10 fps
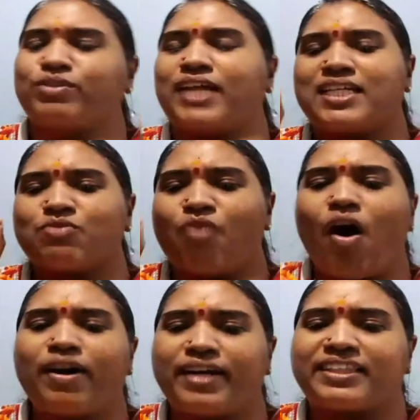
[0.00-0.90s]
that is
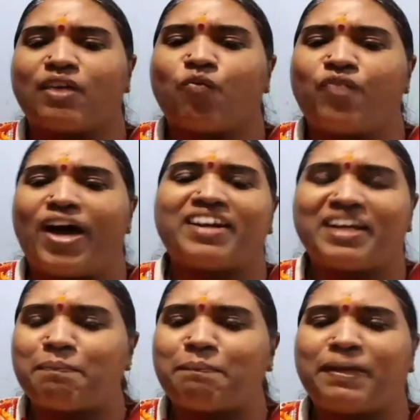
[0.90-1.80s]
void at the
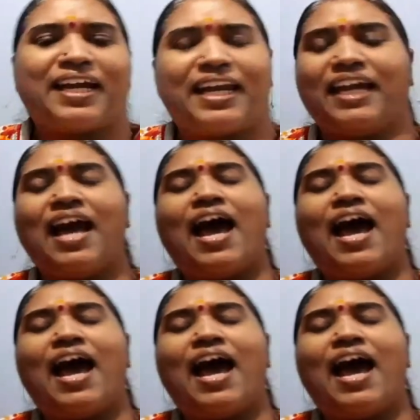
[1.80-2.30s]
very beginning.